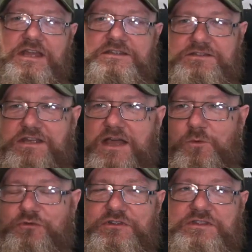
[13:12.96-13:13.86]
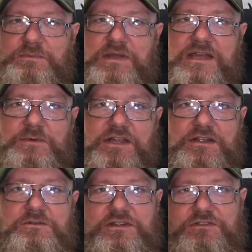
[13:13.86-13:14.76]
get what's in the beer, but they
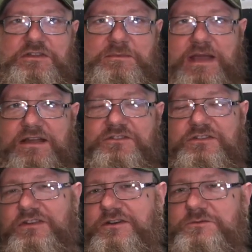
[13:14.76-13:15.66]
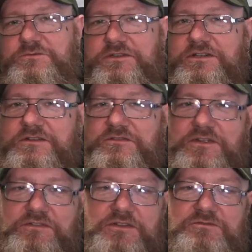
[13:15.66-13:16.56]
don't list the amounts. So, you know,
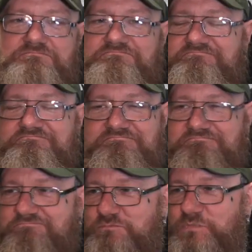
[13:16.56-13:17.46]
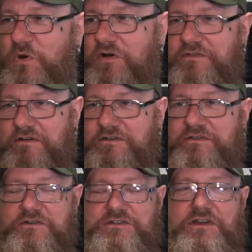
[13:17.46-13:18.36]
if they put a very,
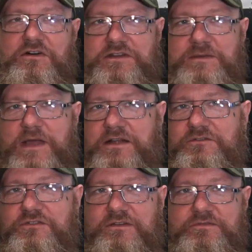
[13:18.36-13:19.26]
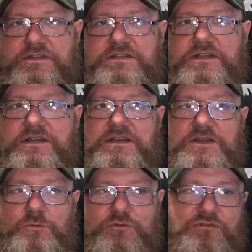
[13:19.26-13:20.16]
very tiny amount of something in there,
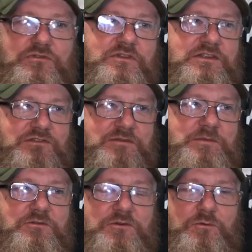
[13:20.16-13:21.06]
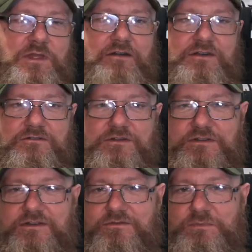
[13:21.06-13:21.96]
which you think is going to be a real
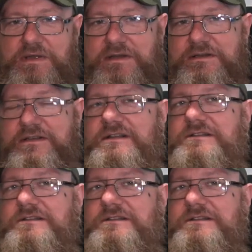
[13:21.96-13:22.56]
characteristic of a beer,